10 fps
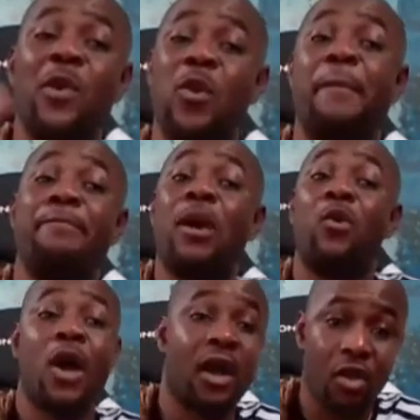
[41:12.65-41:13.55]
one by
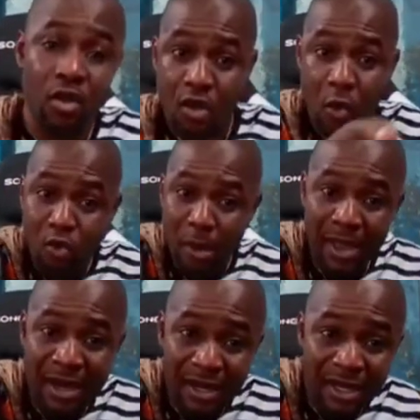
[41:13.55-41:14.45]
one. Wo
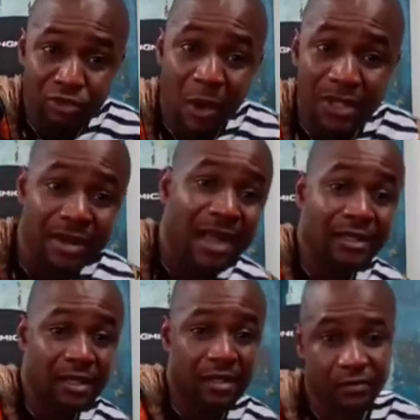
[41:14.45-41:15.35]
wa na re so awo di
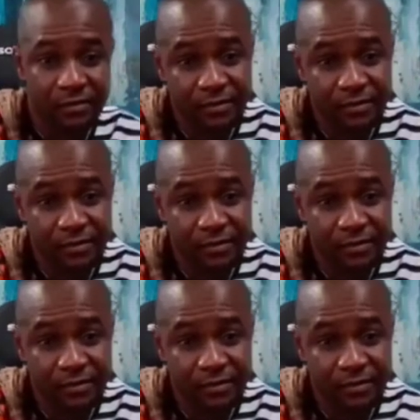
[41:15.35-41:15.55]
right.